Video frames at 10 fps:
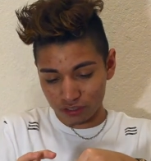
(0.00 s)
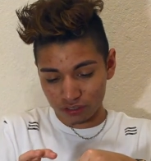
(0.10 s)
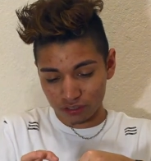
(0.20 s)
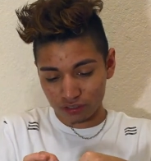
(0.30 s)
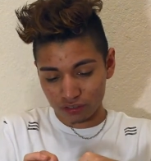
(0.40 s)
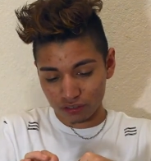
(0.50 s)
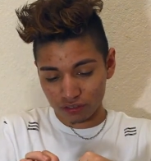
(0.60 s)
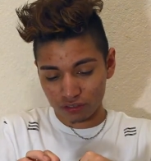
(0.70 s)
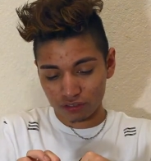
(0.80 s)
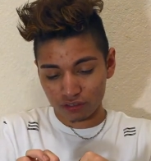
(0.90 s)

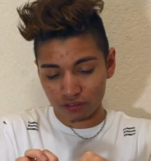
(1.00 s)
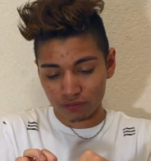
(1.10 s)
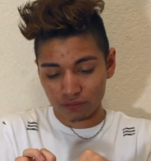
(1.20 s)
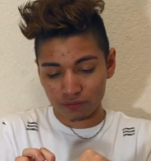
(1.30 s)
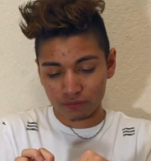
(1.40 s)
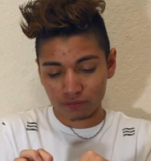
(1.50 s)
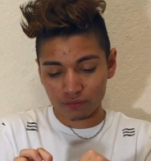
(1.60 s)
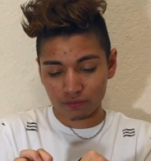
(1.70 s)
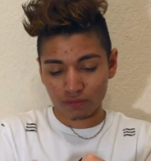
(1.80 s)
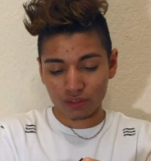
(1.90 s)
[no speech]